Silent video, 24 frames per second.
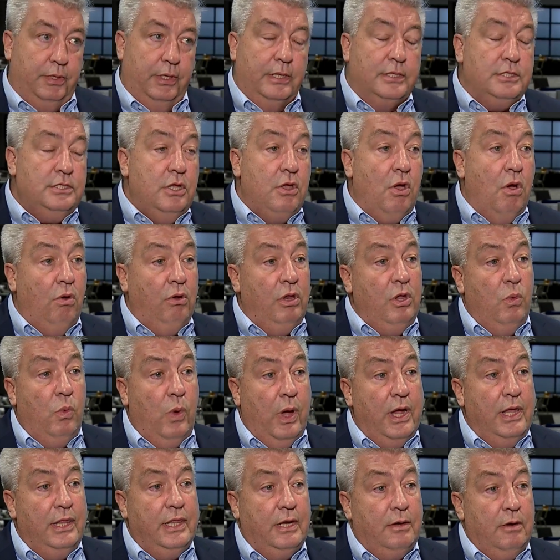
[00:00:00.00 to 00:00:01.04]
And the only
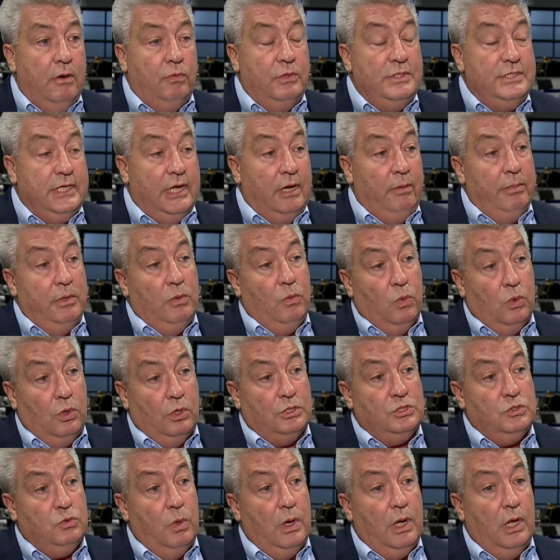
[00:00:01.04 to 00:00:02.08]
way that resettlement
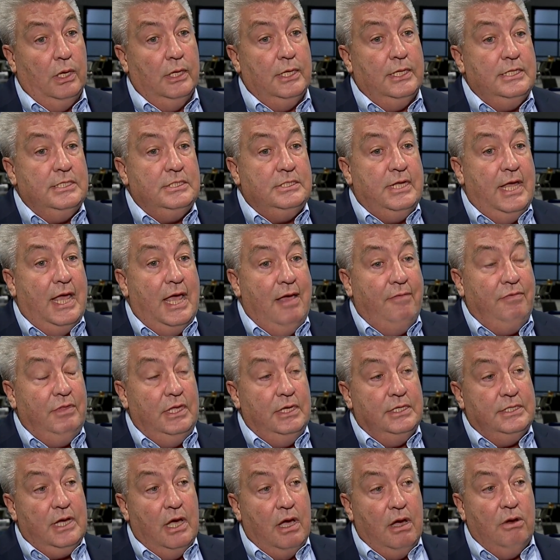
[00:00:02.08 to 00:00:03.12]
works well is to have the
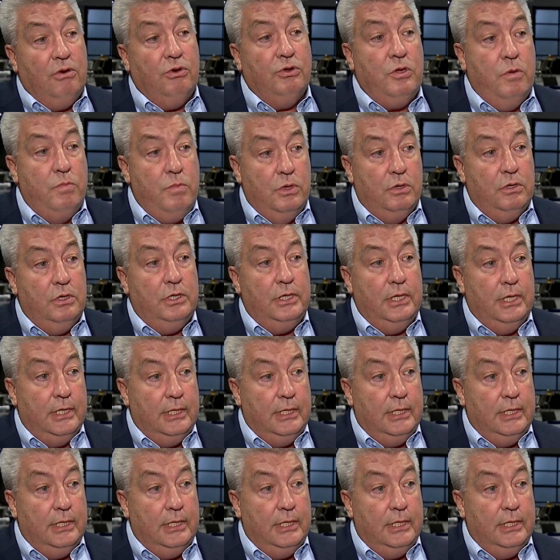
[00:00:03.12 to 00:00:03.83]
entire community